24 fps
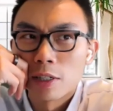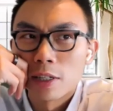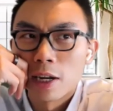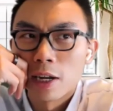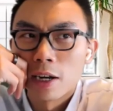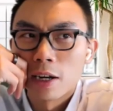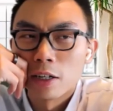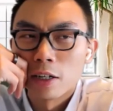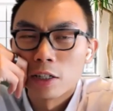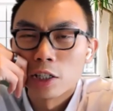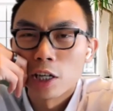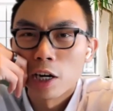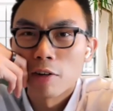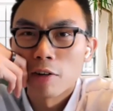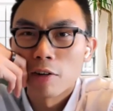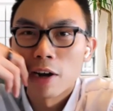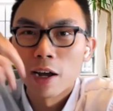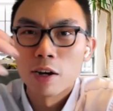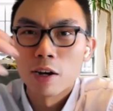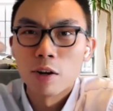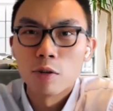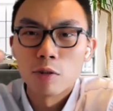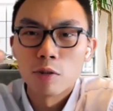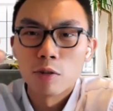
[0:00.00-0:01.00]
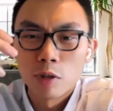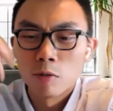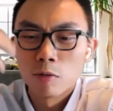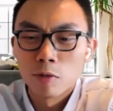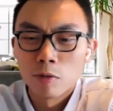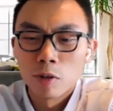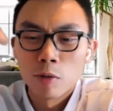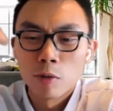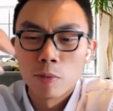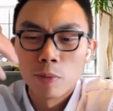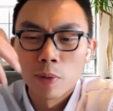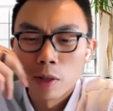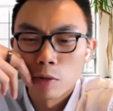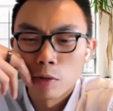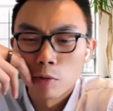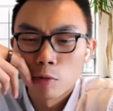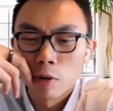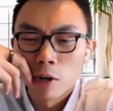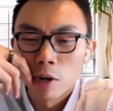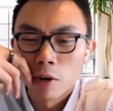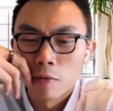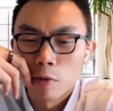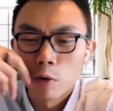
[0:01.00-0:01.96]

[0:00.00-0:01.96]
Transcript: And Sherri, I know you've been through it.